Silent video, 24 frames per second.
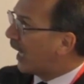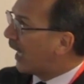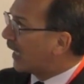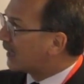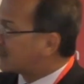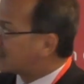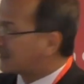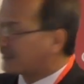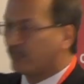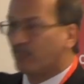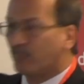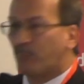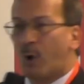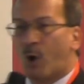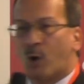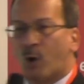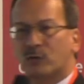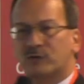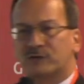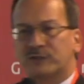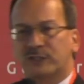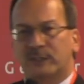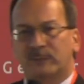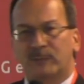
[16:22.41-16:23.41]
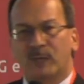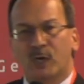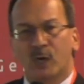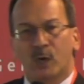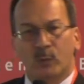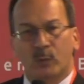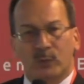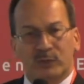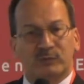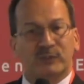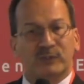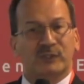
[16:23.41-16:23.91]
uh, symposium,
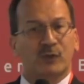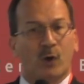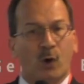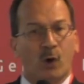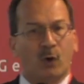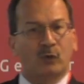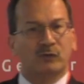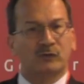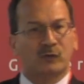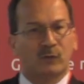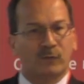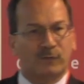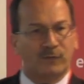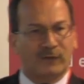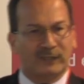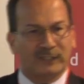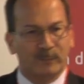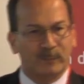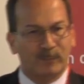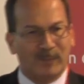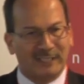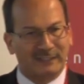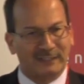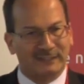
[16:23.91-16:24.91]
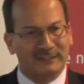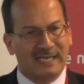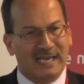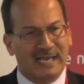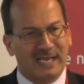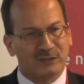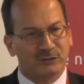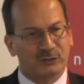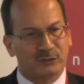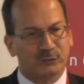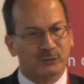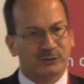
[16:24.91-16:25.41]
which was also funded by the
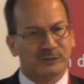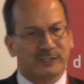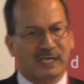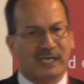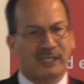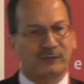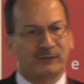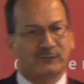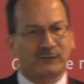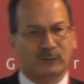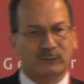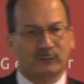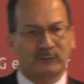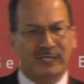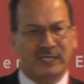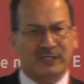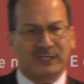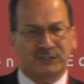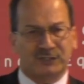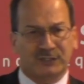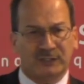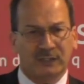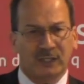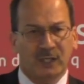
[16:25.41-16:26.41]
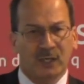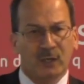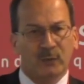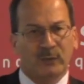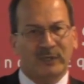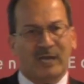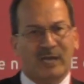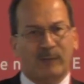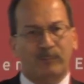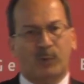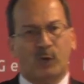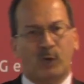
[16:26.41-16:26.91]
National Science Foundation.
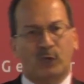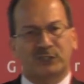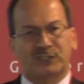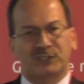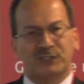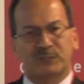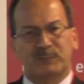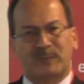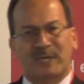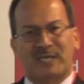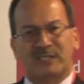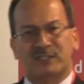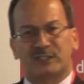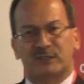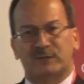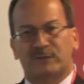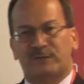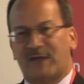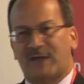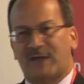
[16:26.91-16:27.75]
We have participation of